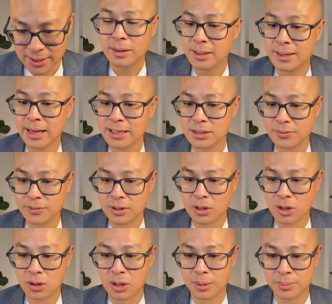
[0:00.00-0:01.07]
The next
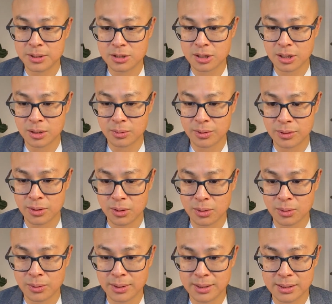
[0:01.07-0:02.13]
video I'll be sharing with
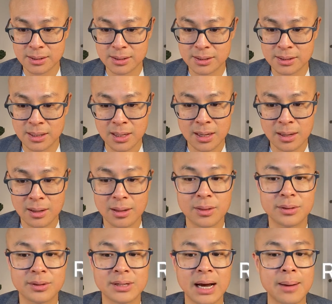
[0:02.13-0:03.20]
you is the
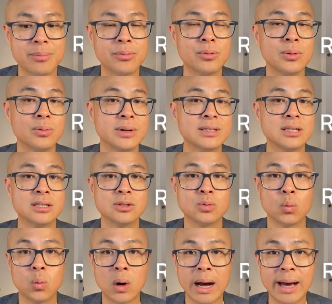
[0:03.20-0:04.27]
top 3 reasons
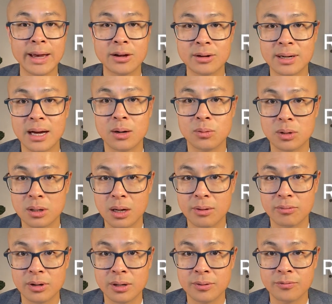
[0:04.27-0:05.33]
why you're not
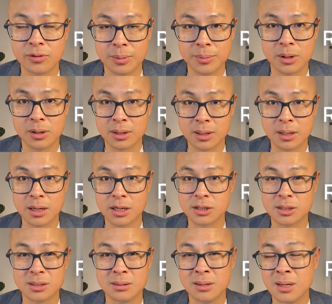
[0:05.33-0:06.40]
recovering from your
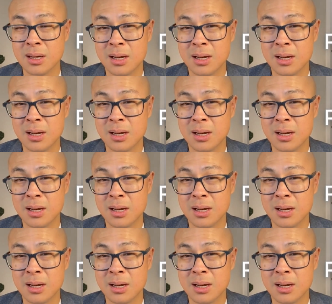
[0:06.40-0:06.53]
concussion.